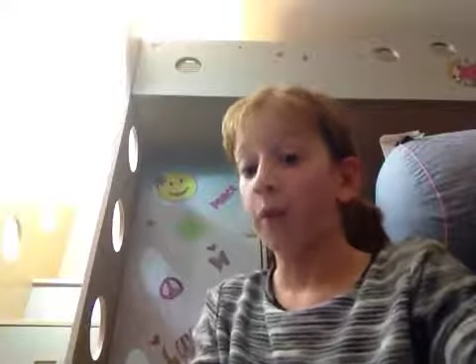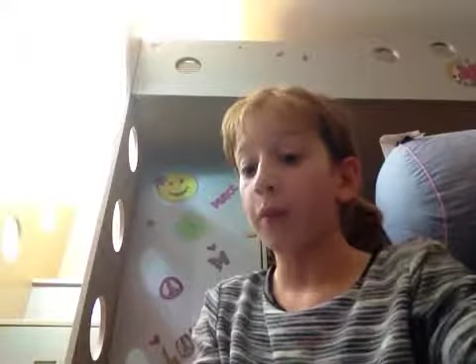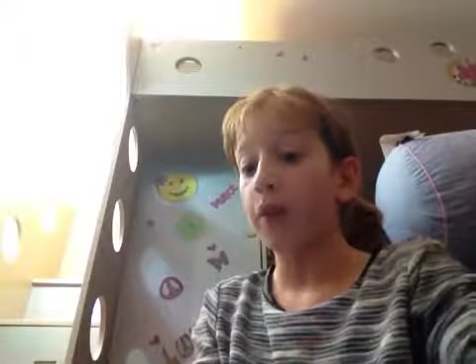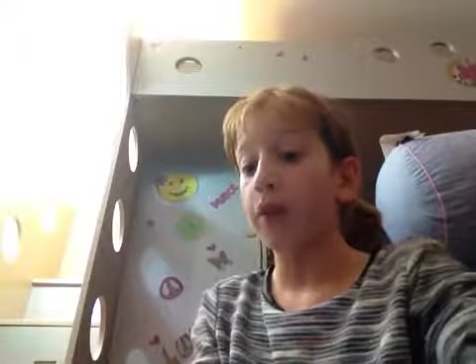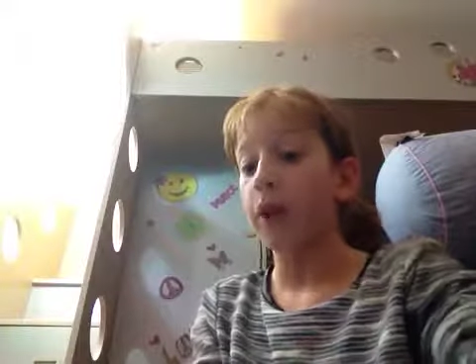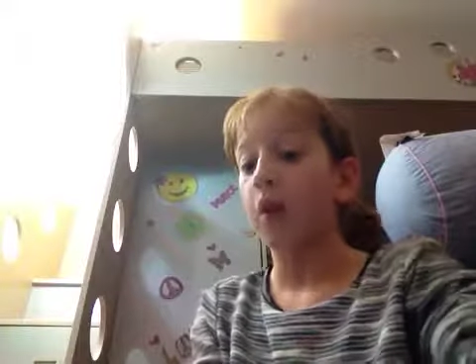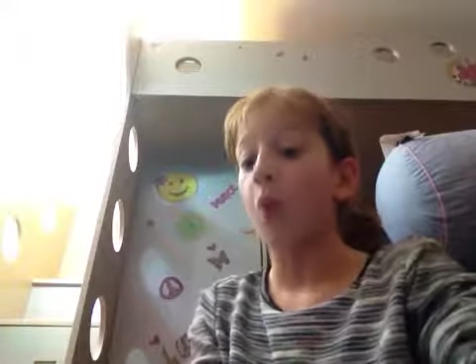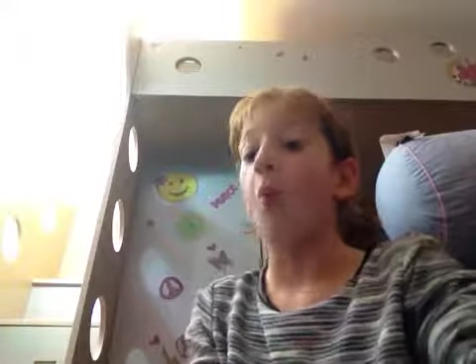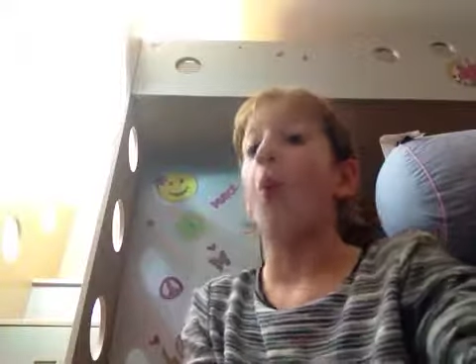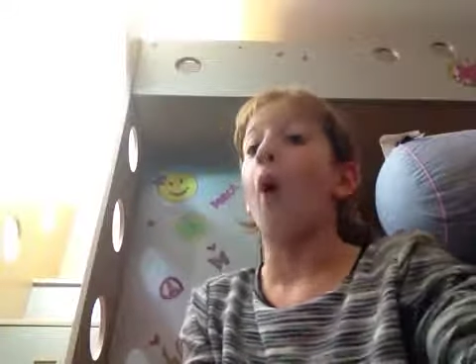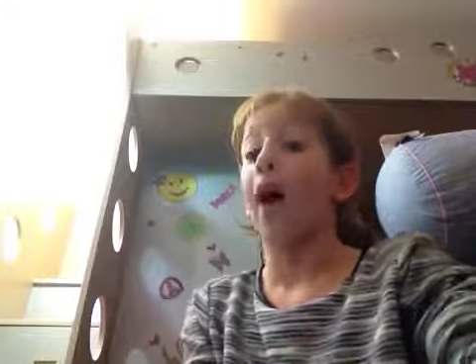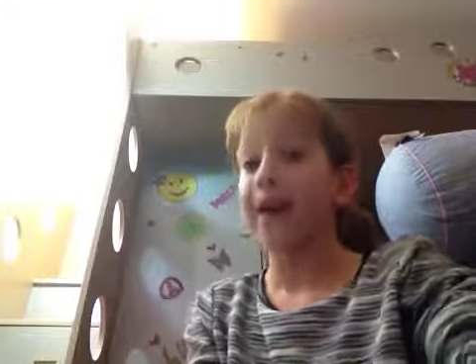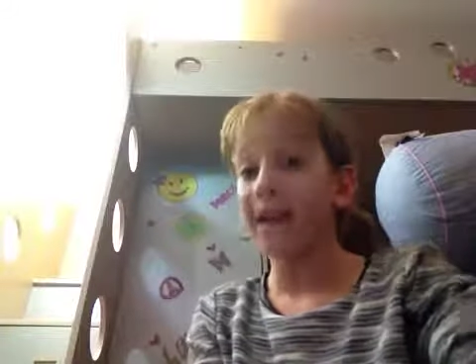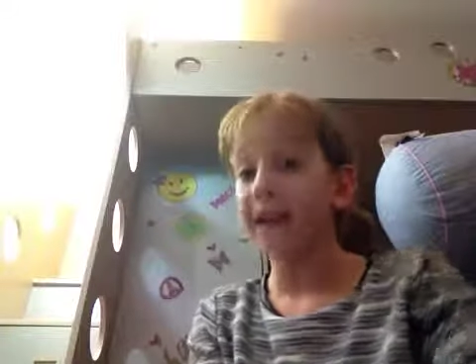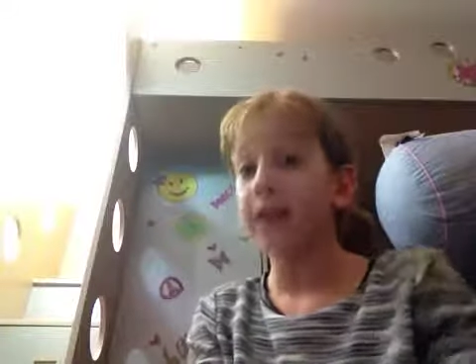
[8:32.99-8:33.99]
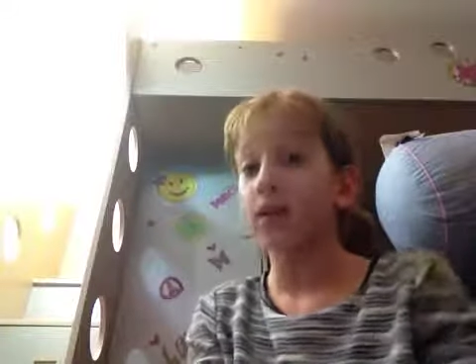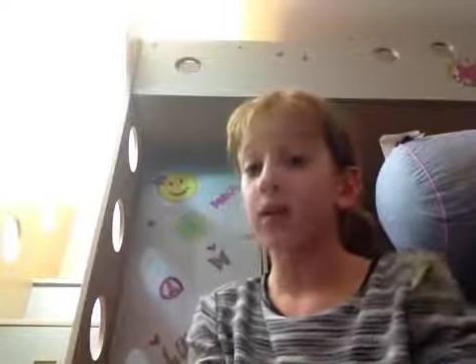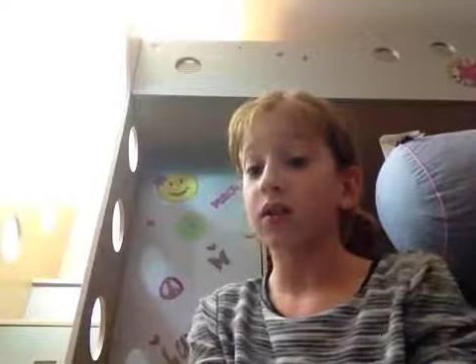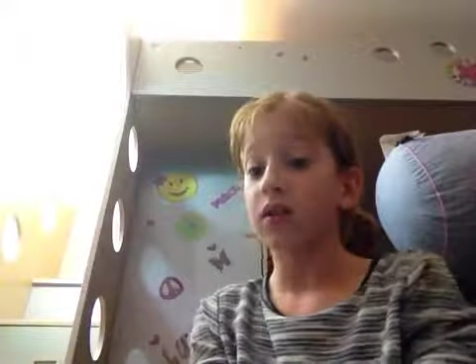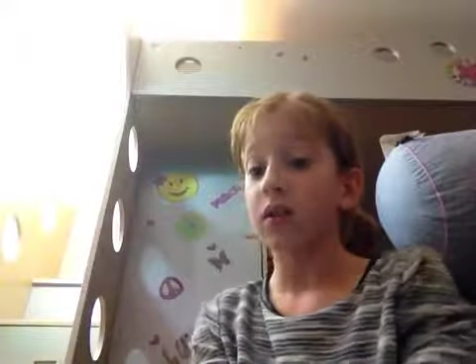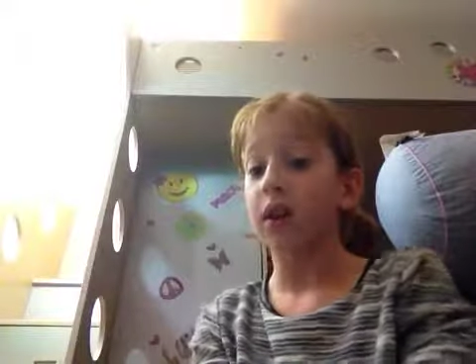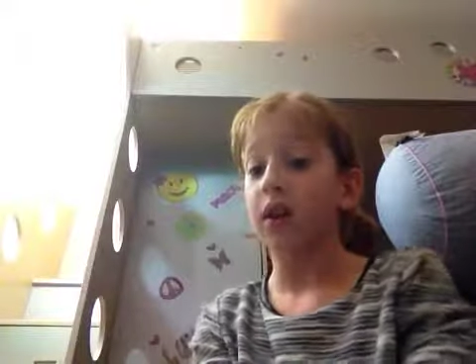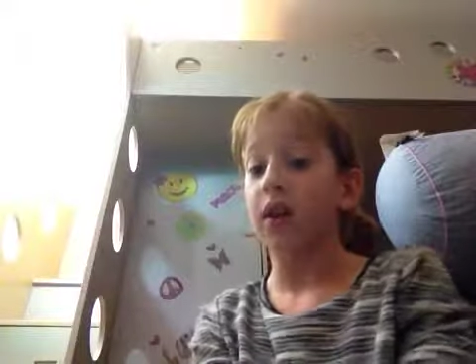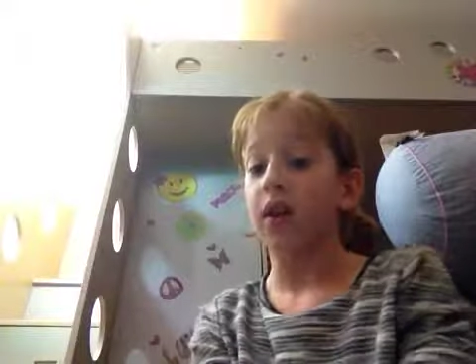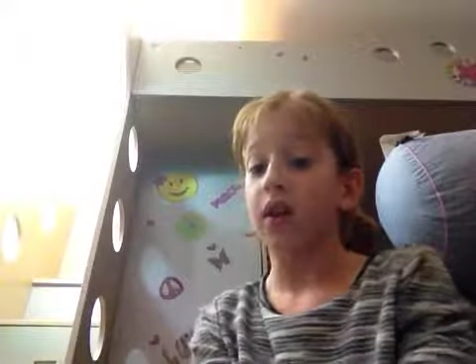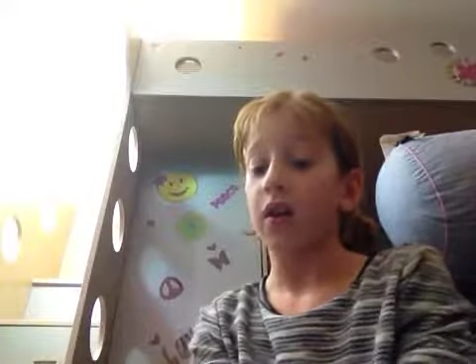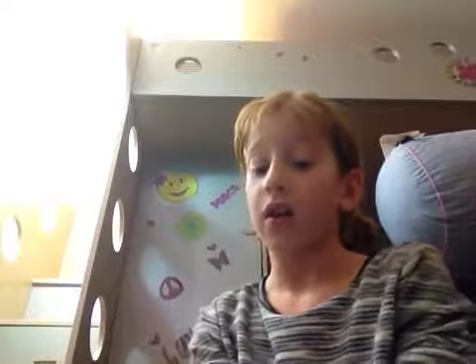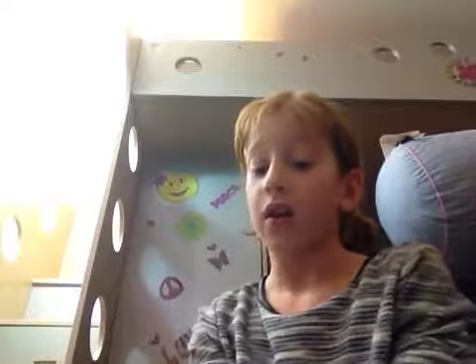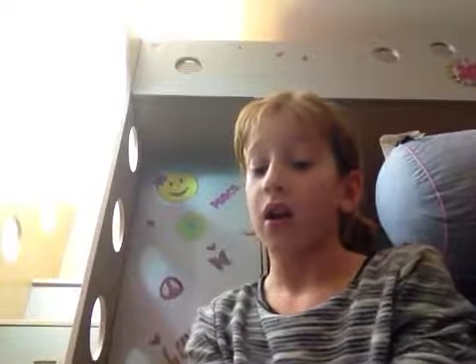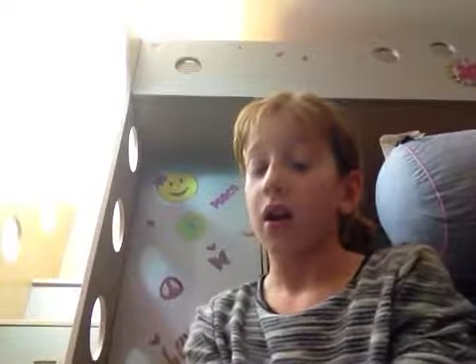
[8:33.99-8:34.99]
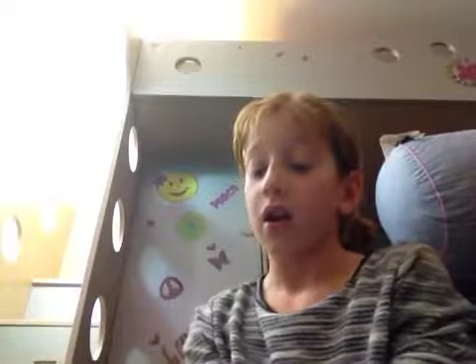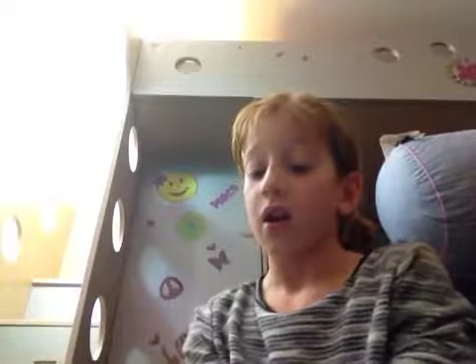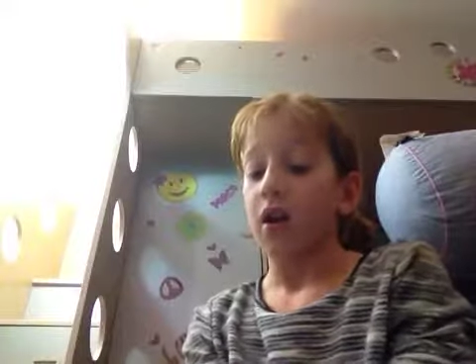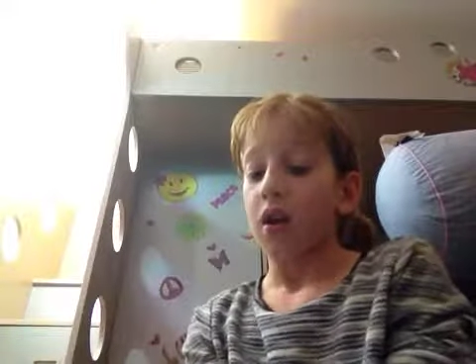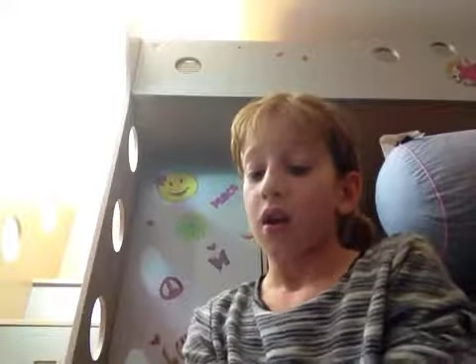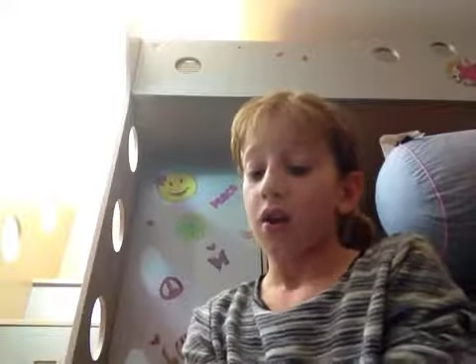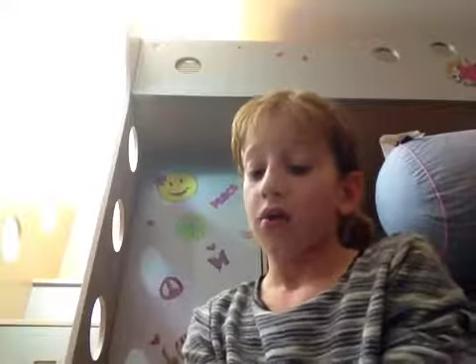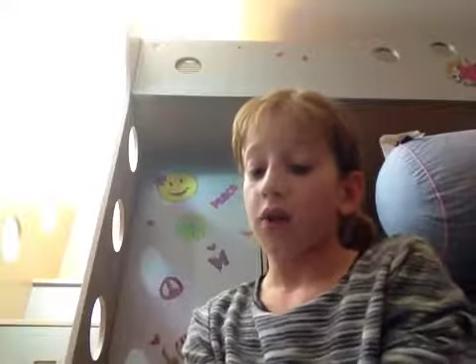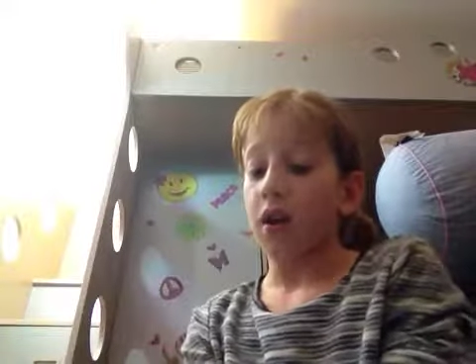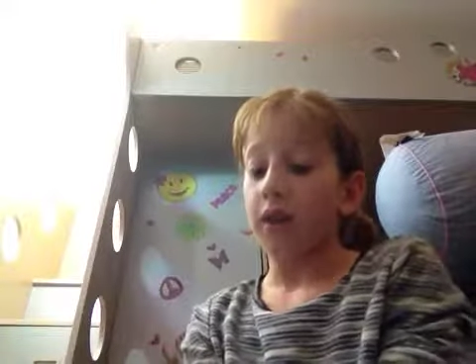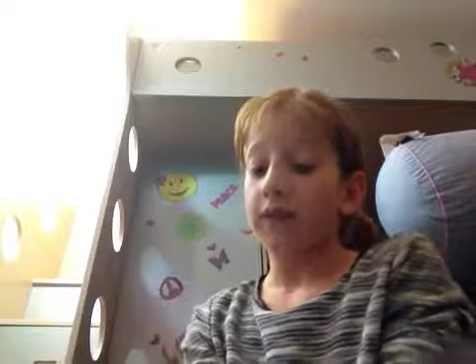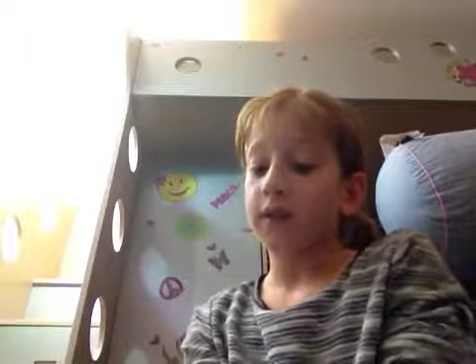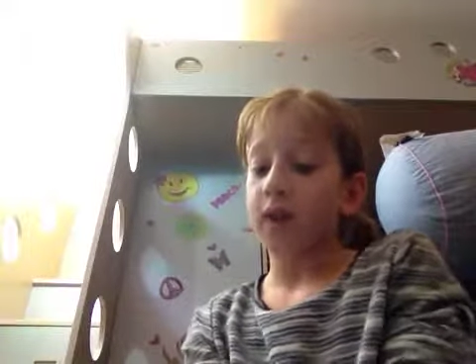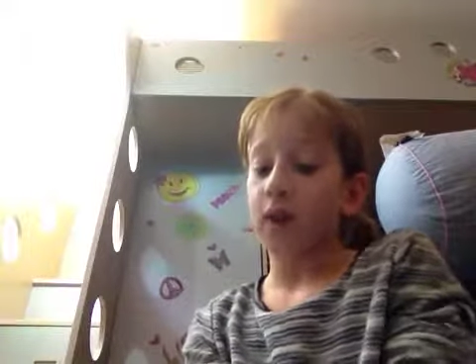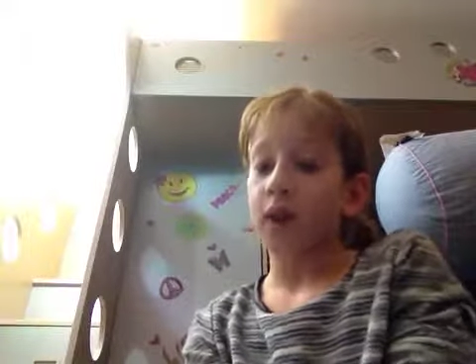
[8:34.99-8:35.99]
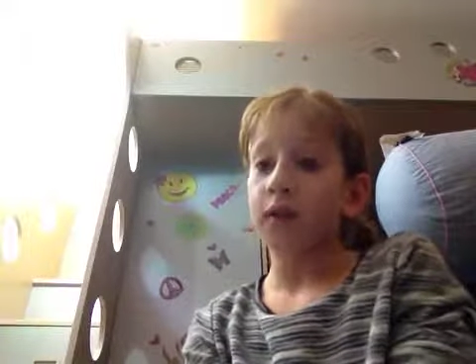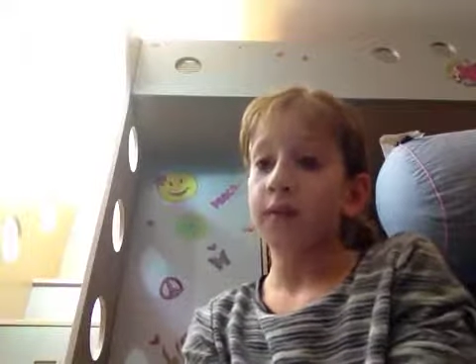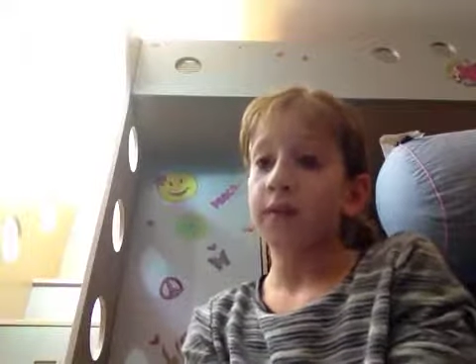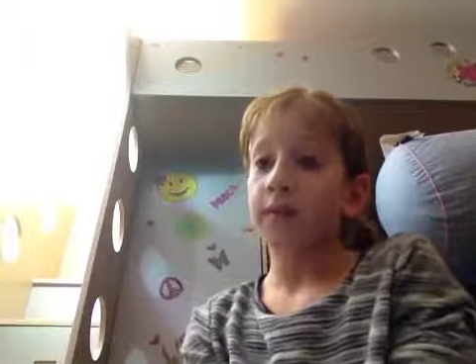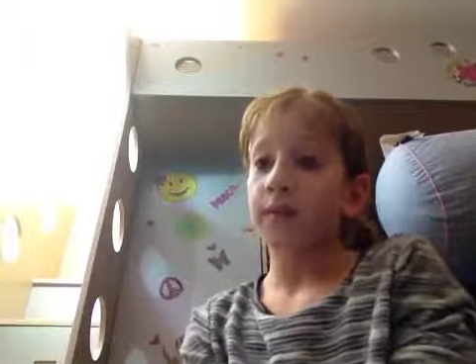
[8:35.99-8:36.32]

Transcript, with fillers: putting white gloves on.